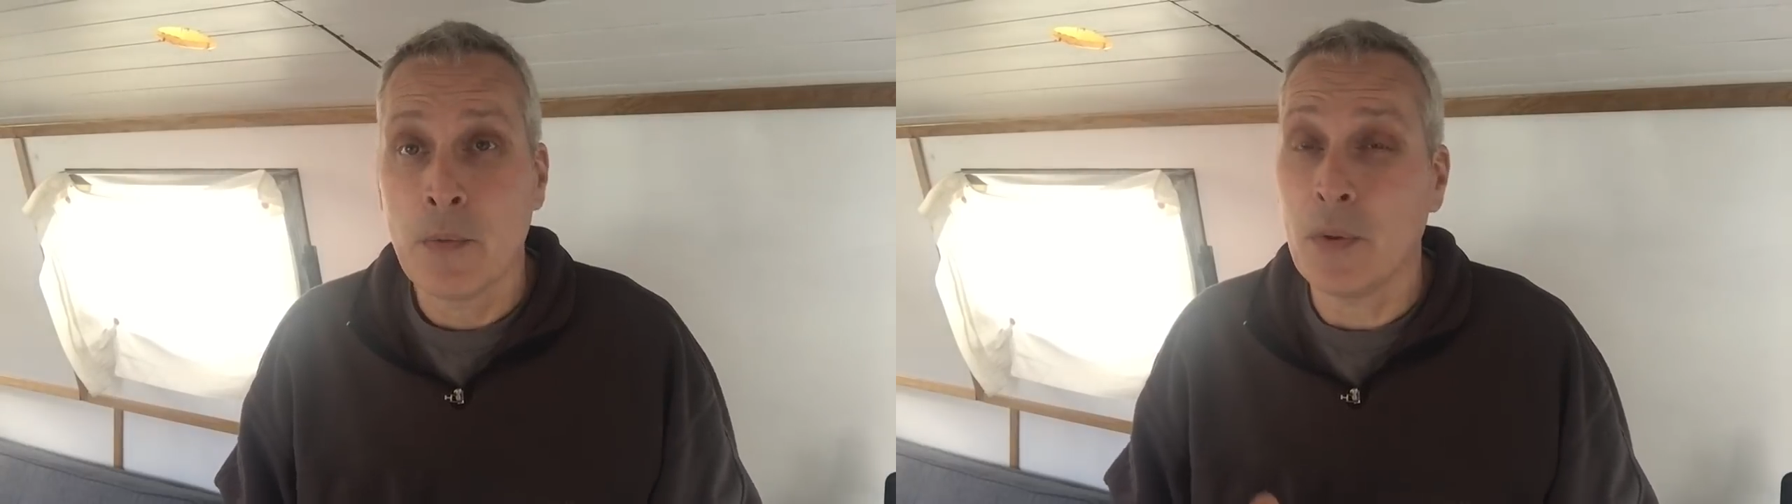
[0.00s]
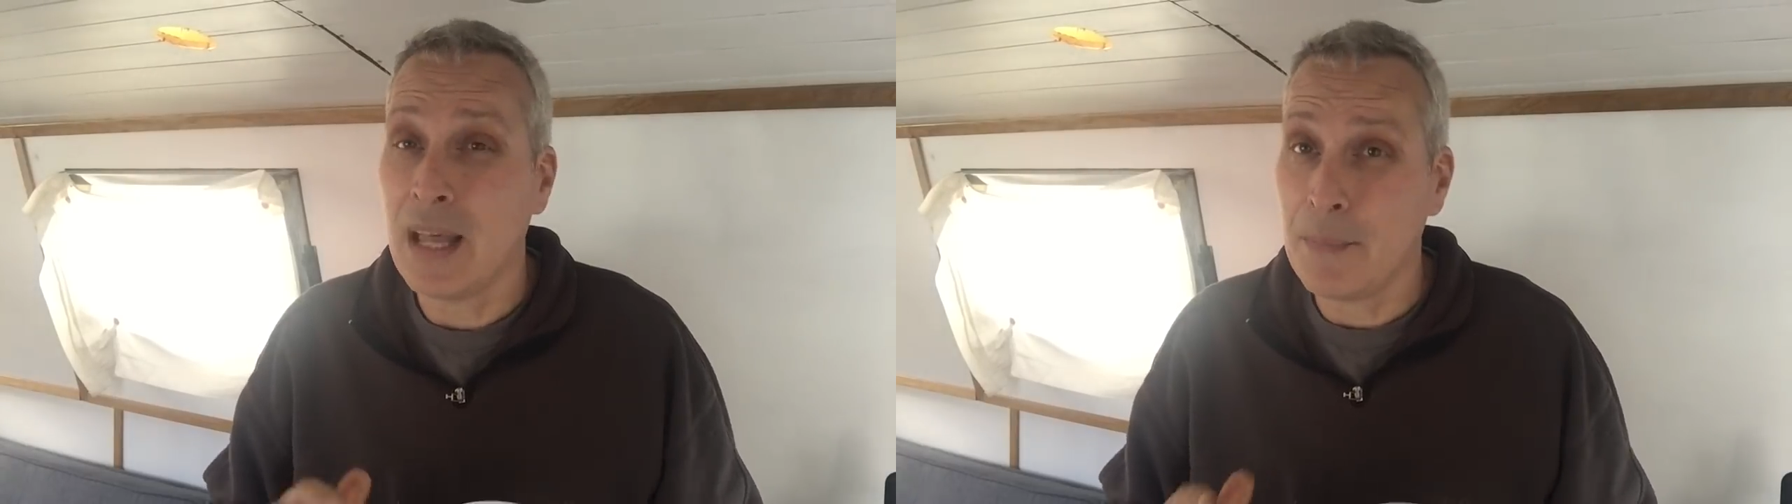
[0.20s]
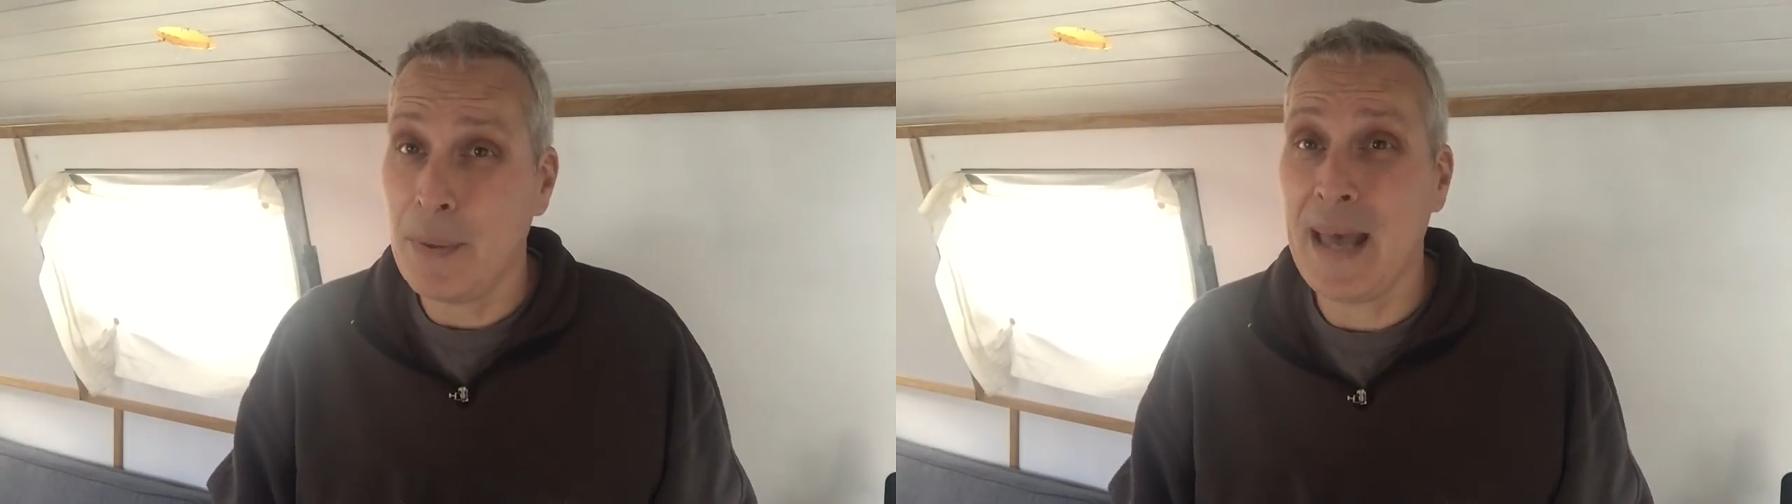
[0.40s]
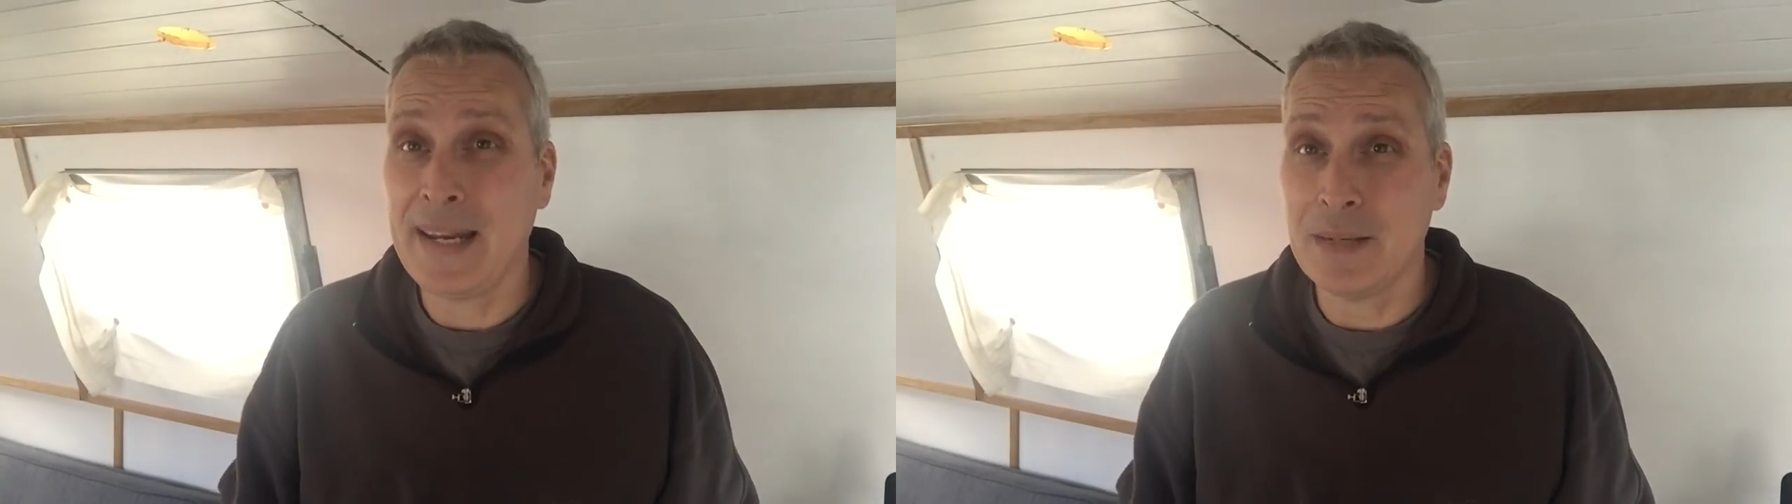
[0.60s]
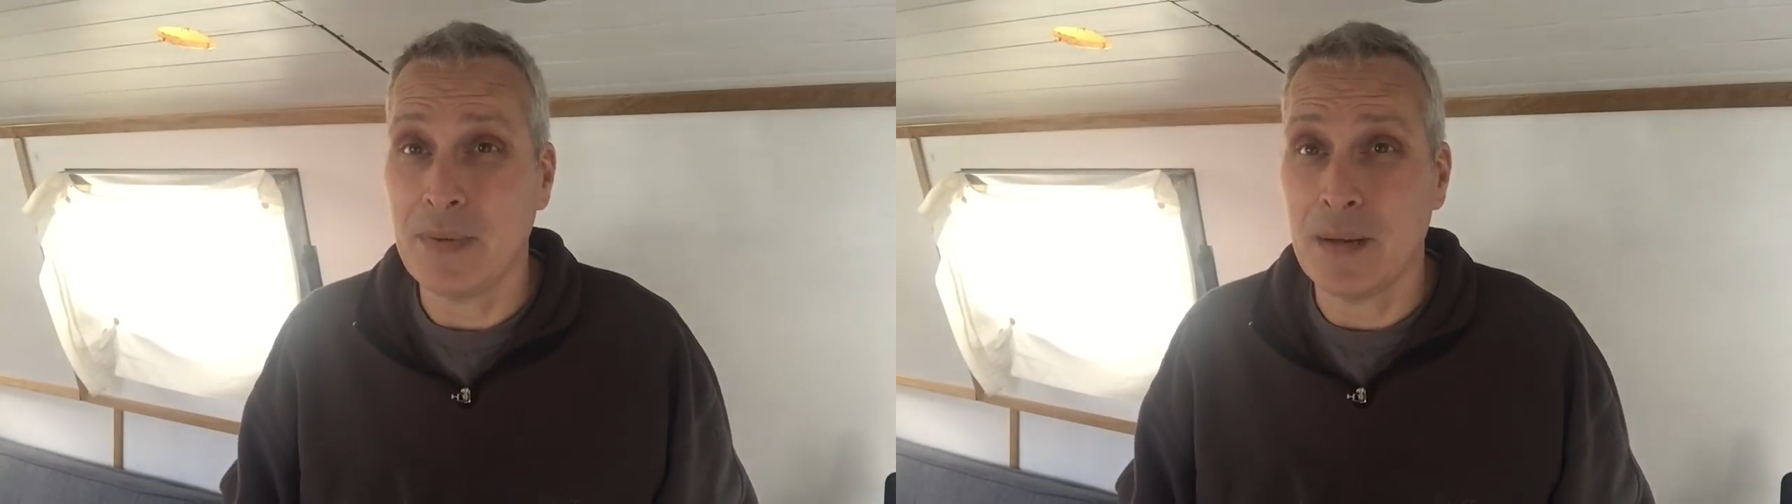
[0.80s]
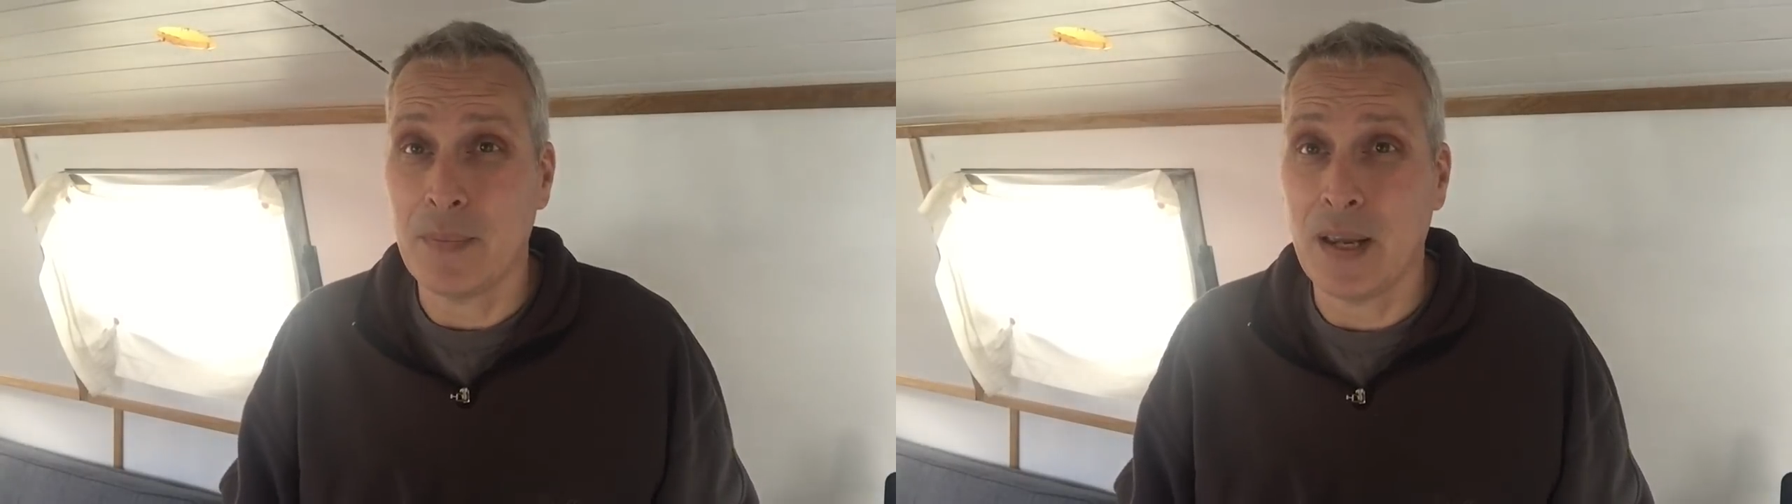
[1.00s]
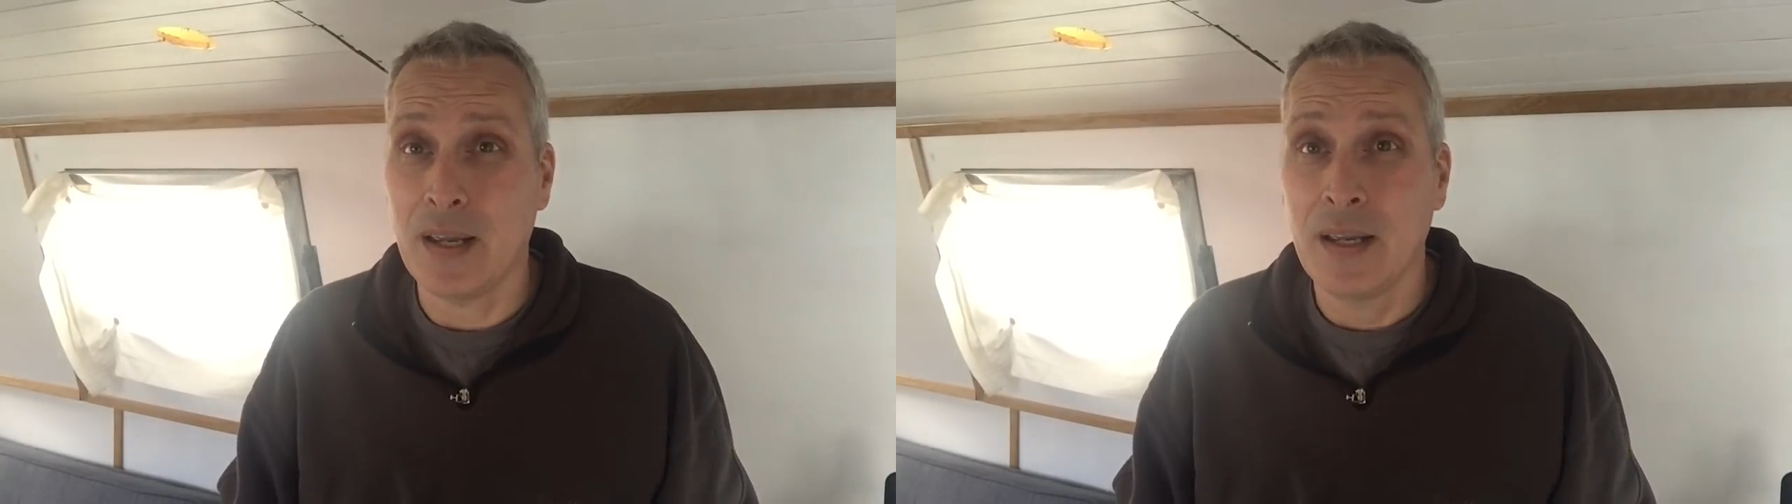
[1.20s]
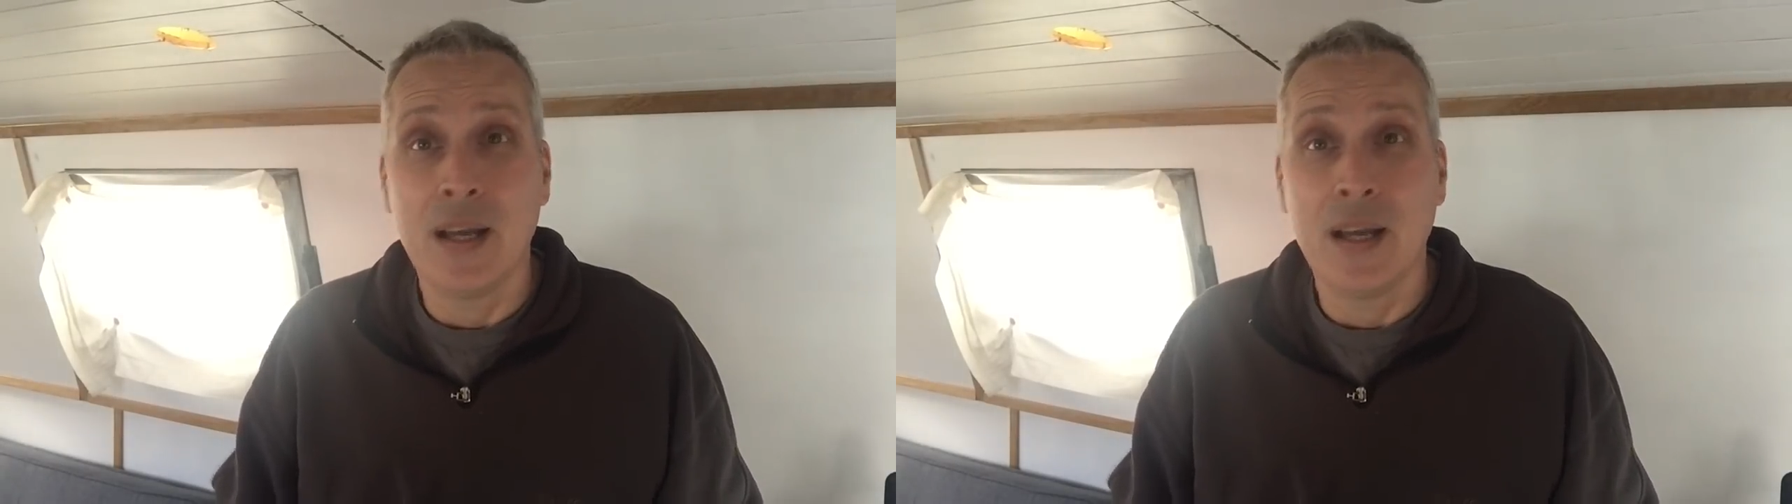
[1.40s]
Well, that panicked me a bit.